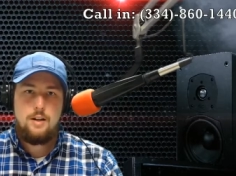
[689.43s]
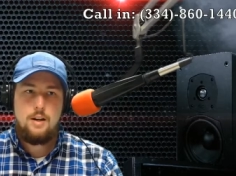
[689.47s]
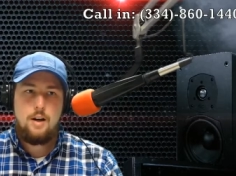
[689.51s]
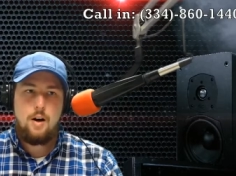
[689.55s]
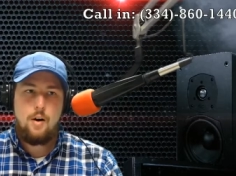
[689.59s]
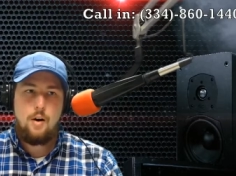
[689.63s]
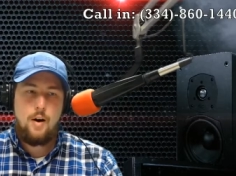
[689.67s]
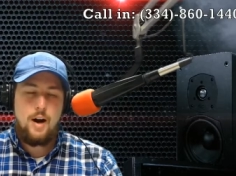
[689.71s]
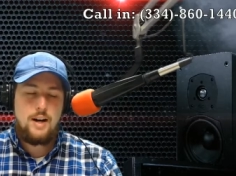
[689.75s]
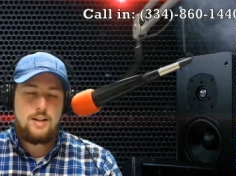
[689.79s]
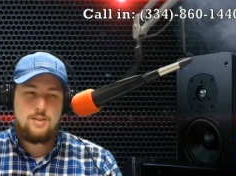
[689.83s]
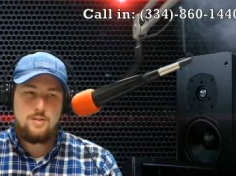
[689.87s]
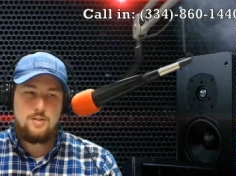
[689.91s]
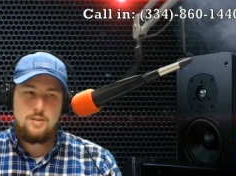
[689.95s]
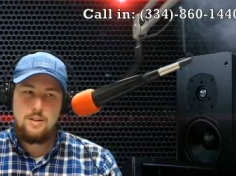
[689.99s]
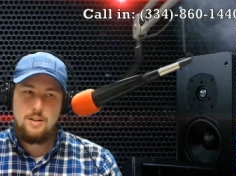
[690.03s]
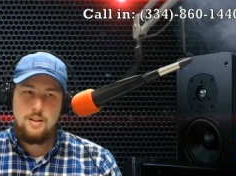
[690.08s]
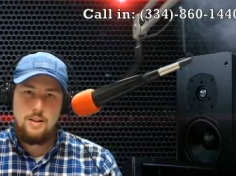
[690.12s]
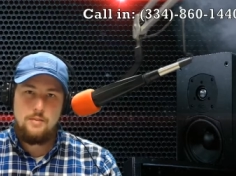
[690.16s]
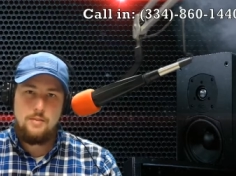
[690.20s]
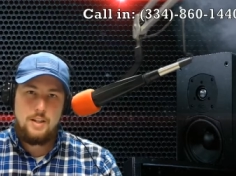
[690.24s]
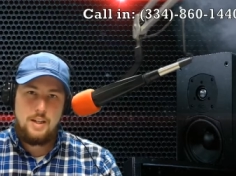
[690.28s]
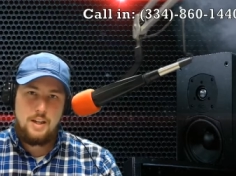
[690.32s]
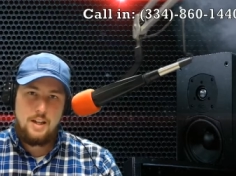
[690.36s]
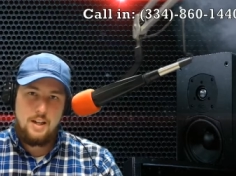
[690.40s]
are actually
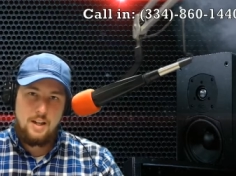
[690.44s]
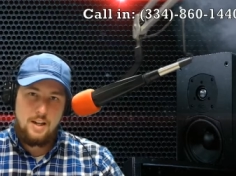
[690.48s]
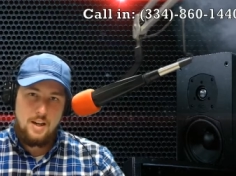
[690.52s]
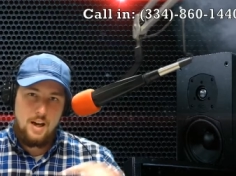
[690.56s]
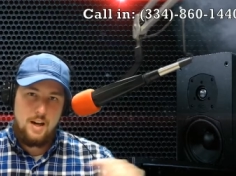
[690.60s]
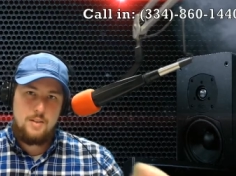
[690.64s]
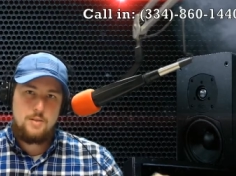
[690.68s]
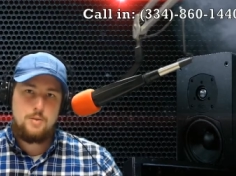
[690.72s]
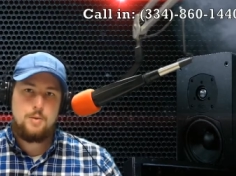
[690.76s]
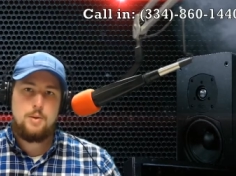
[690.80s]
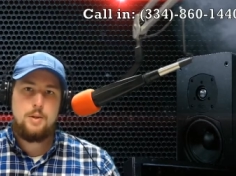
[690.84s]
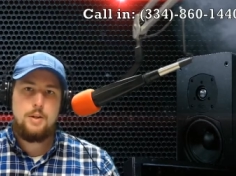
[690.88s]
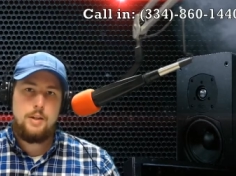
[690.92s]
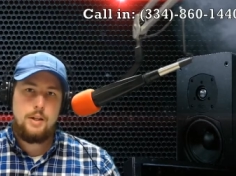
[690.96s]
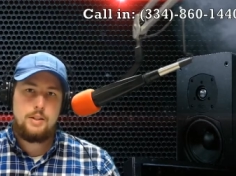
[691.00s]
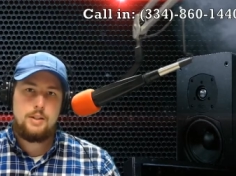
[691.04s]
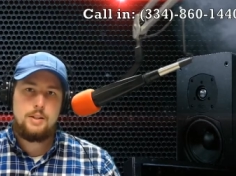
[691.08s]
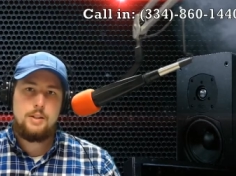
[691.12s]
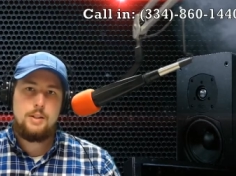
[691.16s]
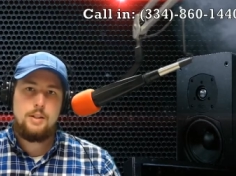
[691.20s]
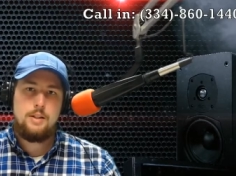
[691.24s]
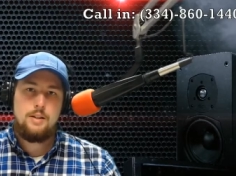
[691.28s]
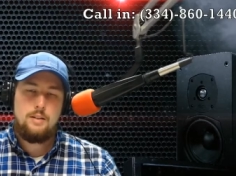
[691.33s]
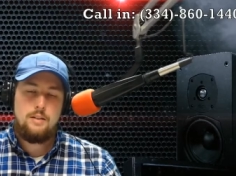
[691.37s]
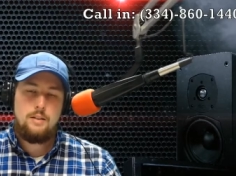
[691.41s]
living in
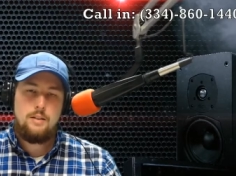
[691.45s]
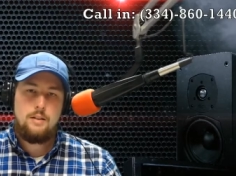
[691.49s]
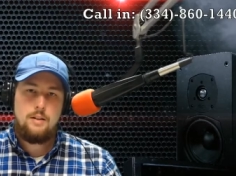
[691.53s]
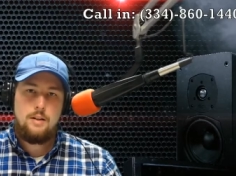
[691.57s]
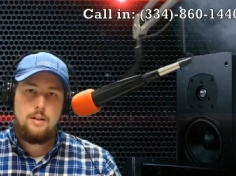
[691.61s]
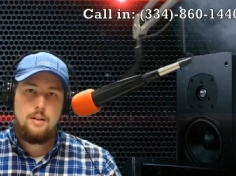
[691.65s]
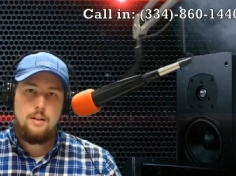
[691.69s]
contradiction